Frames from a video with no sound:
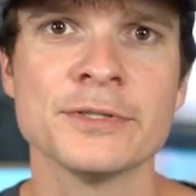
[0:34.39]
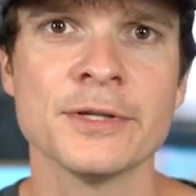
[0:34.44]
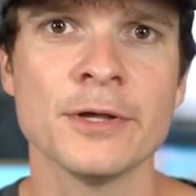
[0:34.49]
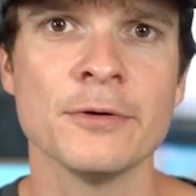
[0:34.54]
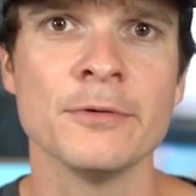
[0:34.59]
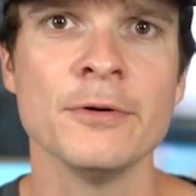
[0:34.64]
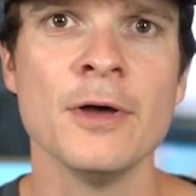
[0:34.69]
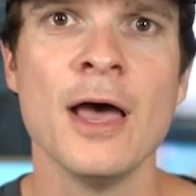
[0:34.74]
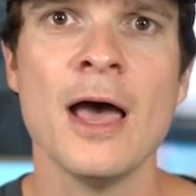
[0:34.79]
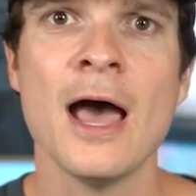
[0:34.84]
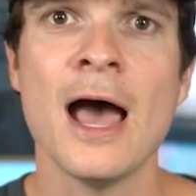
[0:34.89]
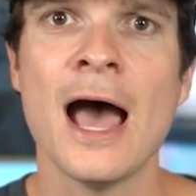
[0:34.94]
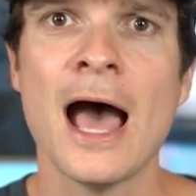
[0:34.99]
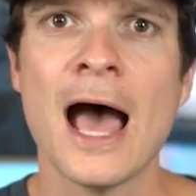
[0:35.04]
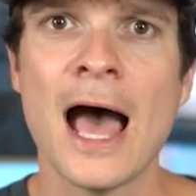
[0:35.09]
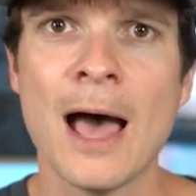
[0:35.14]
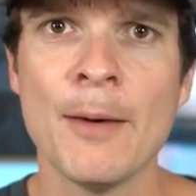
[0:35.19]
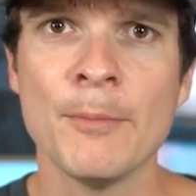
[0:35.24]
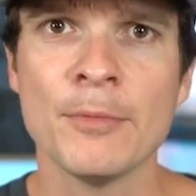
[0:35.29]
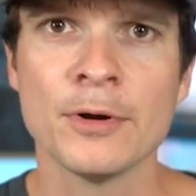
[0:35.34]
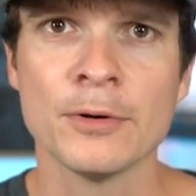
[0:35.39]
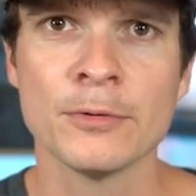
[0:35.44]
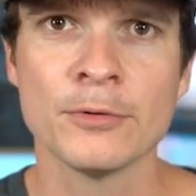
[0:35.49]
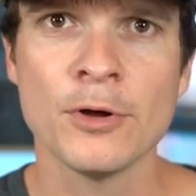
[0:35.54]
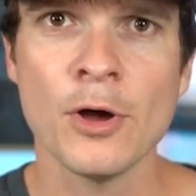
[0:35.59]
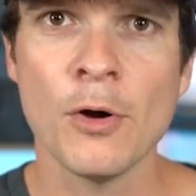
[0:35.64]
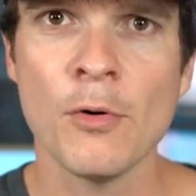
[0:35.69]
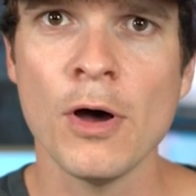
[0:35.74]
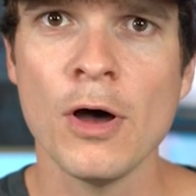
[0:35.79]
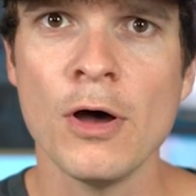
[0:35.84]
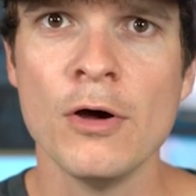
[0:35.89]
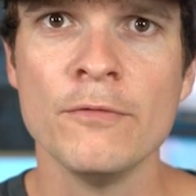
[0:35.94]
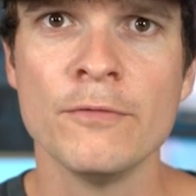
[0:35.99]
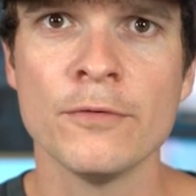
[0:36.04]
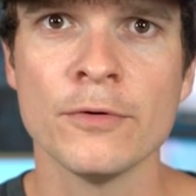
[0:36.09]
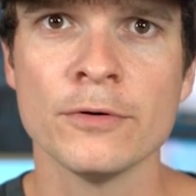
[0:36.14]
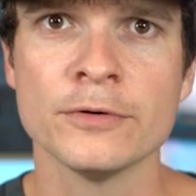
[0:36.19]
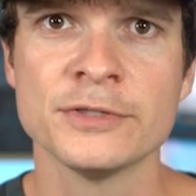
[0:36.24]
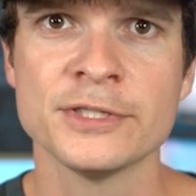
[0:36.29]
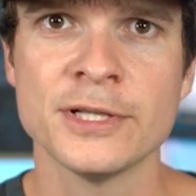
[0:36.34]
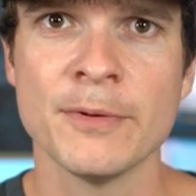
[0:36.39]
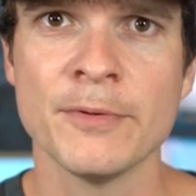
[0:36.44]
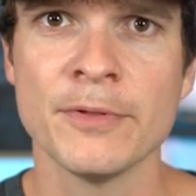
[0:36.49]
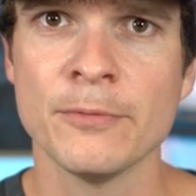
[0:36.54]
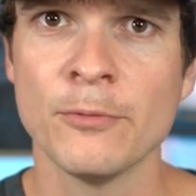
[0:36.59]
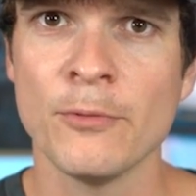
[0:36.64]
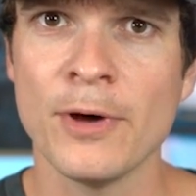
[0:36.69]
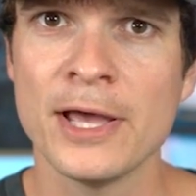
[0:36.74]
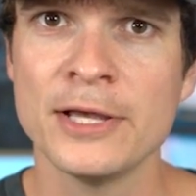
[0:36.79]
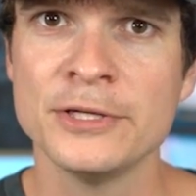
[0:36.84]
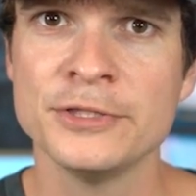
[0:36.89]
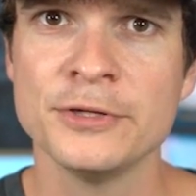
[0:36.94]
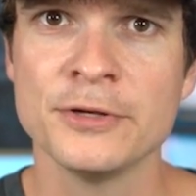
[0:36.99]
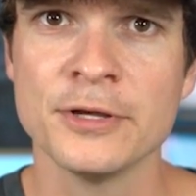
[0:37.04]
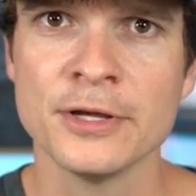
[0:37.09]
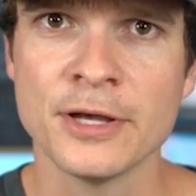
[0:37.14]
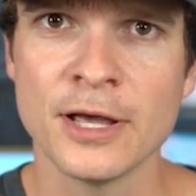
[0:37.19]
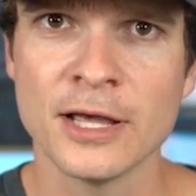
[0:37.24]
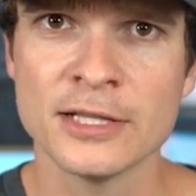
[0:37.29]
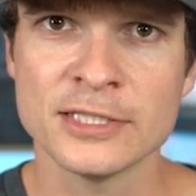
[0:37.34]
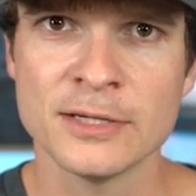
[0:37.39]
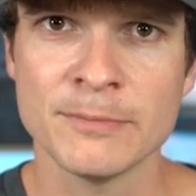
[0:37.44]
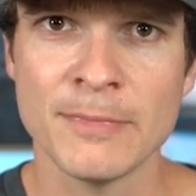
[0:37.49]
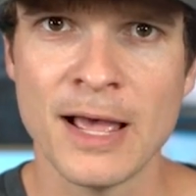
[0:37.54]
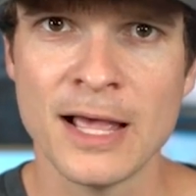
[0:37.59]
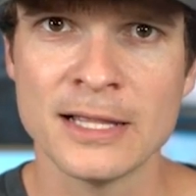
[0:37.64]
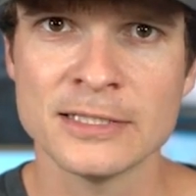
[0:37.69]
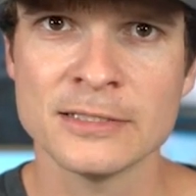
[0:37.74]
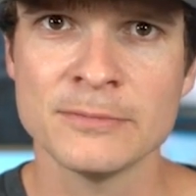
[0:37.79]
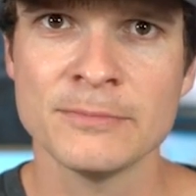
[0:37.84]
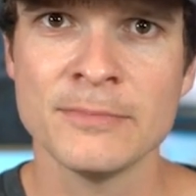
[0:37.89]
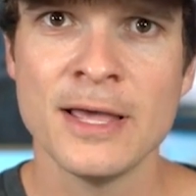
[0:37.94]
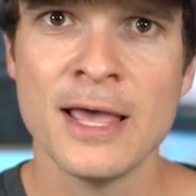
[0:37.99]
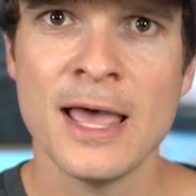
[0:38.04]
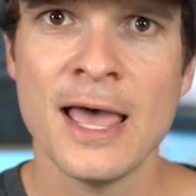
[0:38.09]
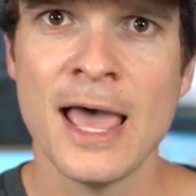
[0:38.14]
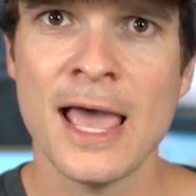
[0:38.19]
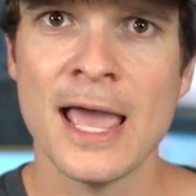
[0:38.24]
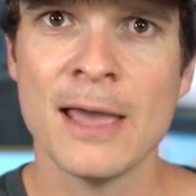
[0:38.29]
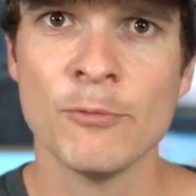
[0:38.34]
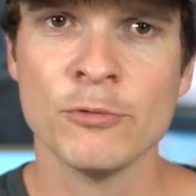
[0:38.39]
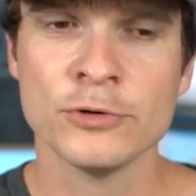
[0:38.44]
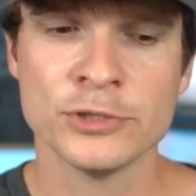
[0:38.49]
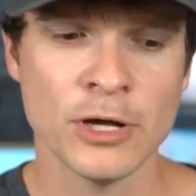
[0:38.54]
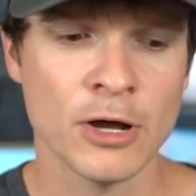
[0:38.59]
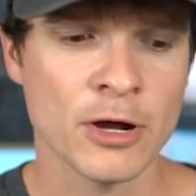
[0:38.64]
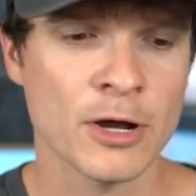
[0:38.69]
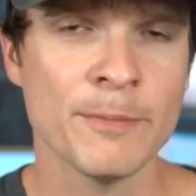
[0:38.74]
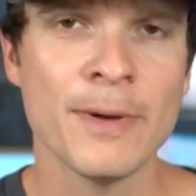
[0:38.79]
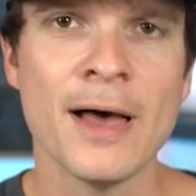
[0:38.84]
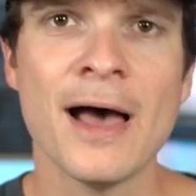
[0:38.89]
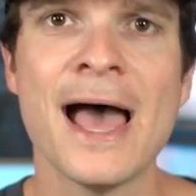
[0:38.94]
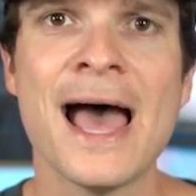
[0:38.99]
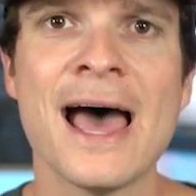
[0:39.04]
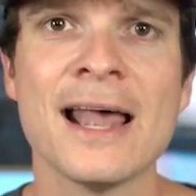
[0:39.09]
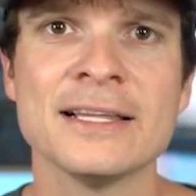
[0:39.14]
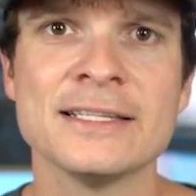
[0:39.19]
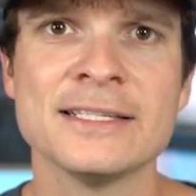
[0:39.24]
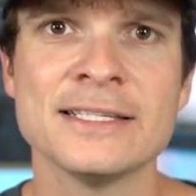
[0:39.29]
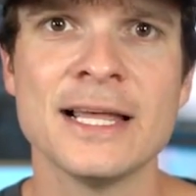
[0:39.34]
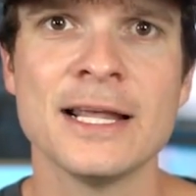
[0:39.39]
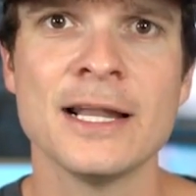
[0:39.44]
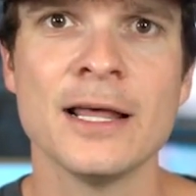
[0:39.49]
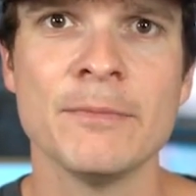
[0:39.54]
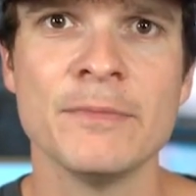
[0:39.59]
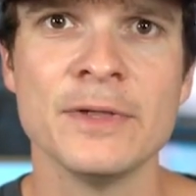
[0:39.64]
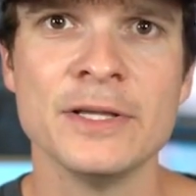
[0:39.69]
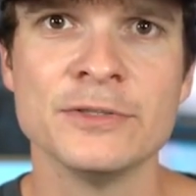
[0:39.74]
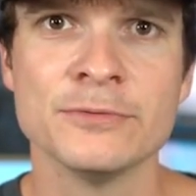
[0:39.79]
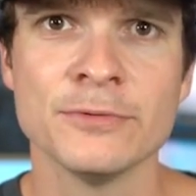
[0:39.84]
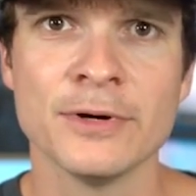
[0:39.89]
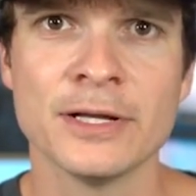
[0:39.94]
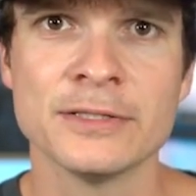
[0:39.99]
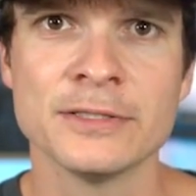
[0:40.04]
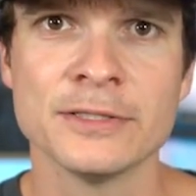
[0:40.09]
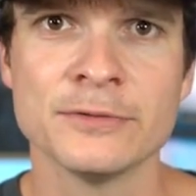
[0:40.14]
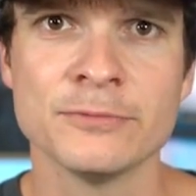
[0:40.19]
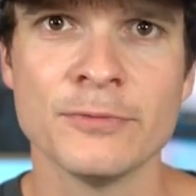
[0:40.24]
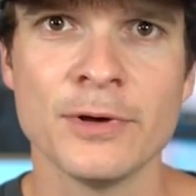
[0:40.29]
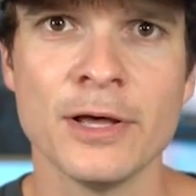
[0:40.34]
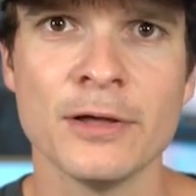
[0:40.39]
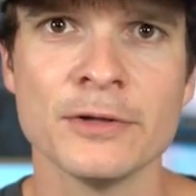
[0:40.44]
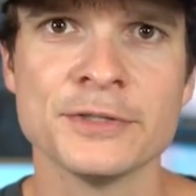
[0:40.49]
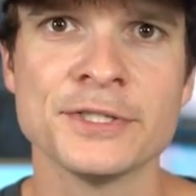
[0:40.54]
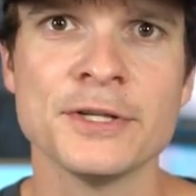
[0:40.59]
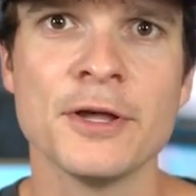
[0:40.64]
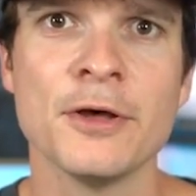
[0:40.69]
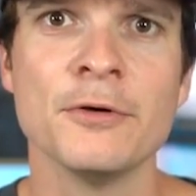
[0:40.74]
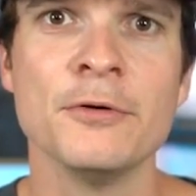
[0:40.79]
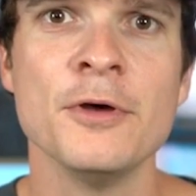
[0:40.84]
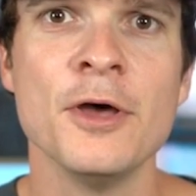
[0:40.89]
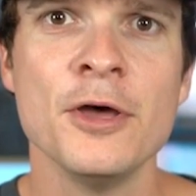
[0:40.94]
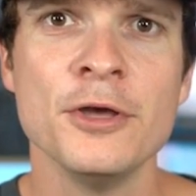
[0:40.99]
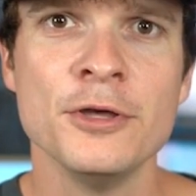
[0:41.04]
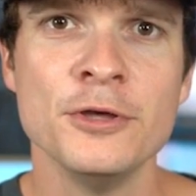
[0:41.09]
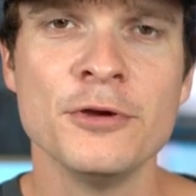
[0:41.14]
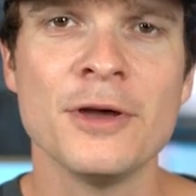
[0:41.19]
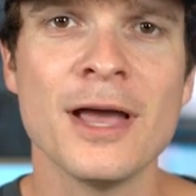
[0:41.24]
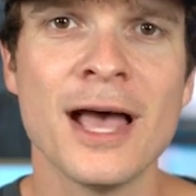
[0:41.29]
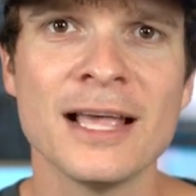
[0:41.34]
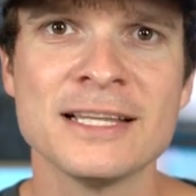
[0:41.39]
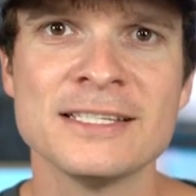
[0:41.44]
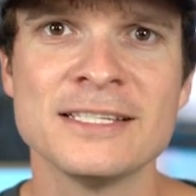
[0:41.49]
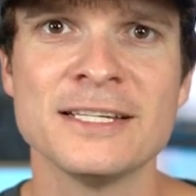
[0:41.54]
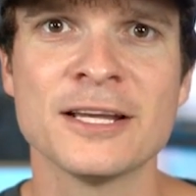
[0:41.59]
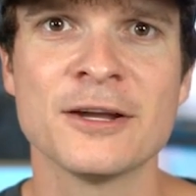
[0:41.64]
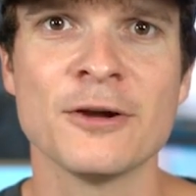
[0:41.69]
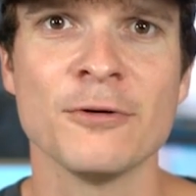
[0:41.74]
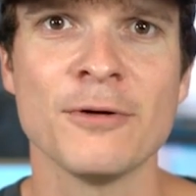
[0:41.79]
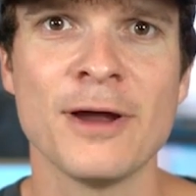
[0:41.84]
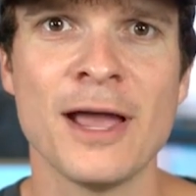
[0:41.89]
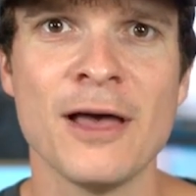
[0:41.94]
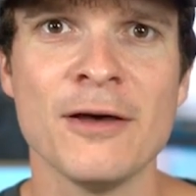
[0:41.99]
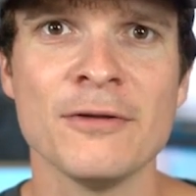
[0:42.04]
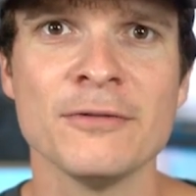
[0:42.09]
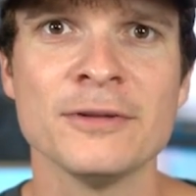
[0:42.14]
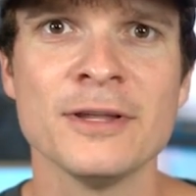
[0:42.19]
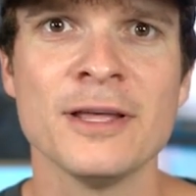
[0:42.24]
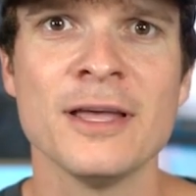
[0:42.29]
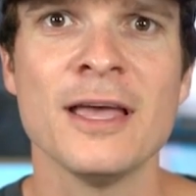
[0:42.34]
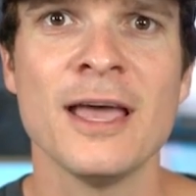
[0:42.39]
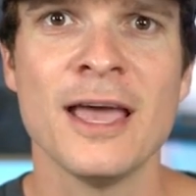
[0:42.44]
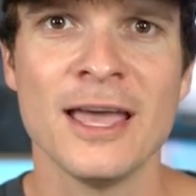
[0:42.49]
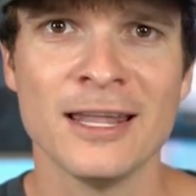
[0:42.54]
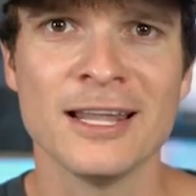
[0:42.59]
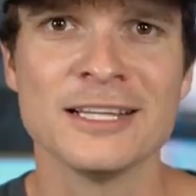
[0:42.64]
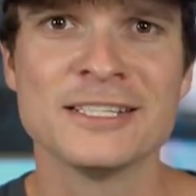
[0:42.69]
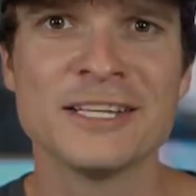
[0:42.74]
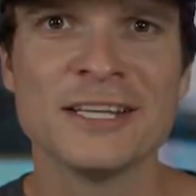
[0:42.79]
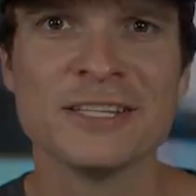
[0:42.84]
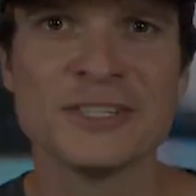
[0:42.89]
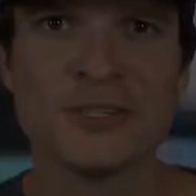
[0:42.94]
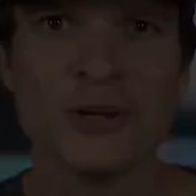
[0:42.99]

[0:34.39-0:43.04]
So I'm going to go over some of the ways you can customize them, and we'll talk about how to set up these rigs as well. So you guys stick around and let's get